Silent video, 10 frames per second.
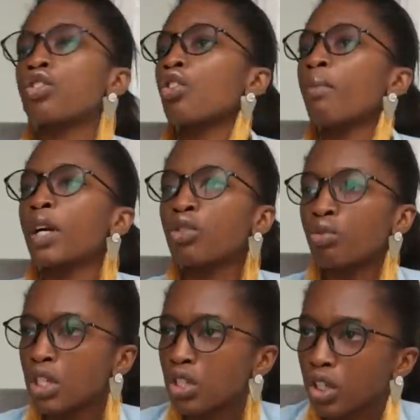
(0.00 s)
so
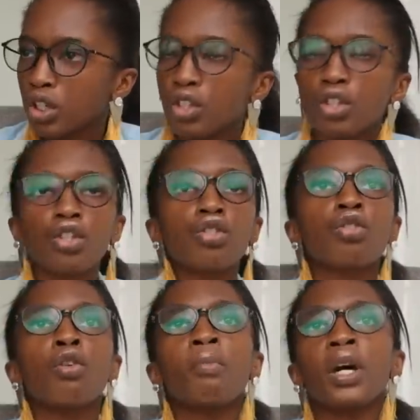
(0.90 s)
much research, there's
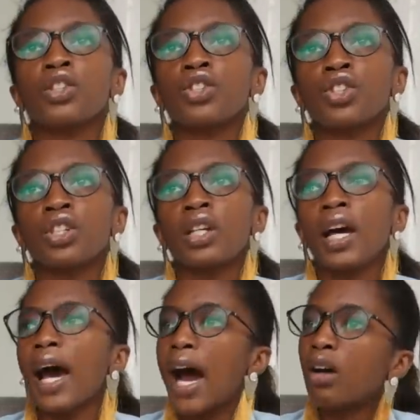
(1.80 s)
so much
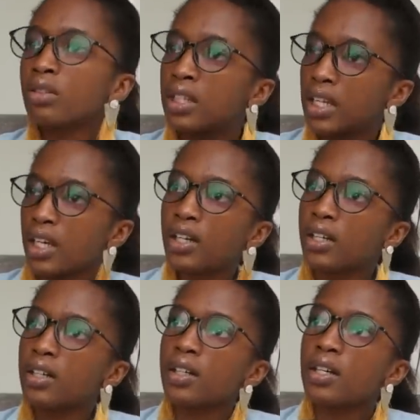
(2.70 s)
out there.